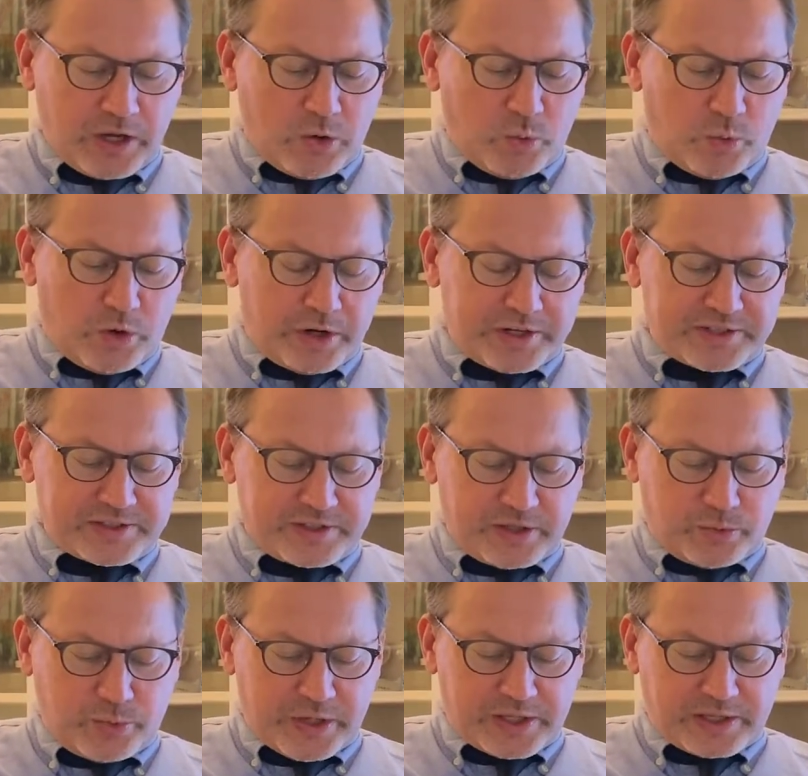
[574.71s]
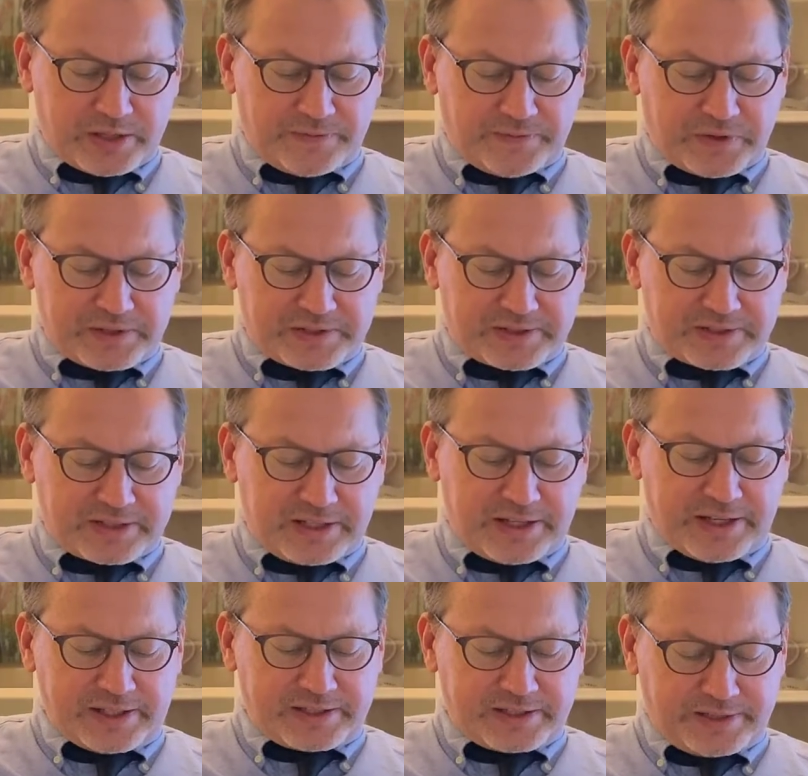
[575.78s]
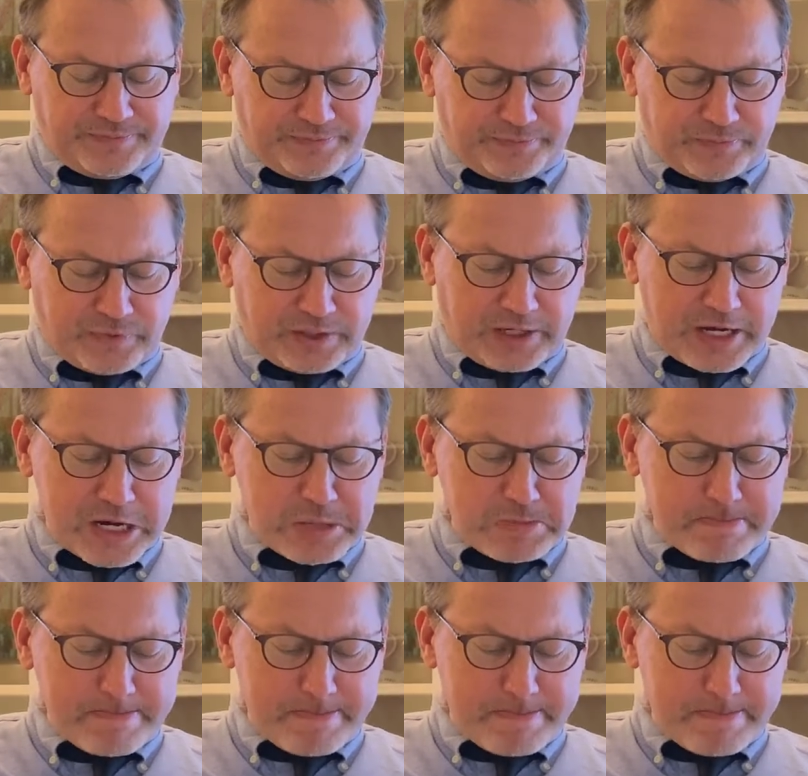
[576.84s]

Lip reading: What is the width of the slit? Okay.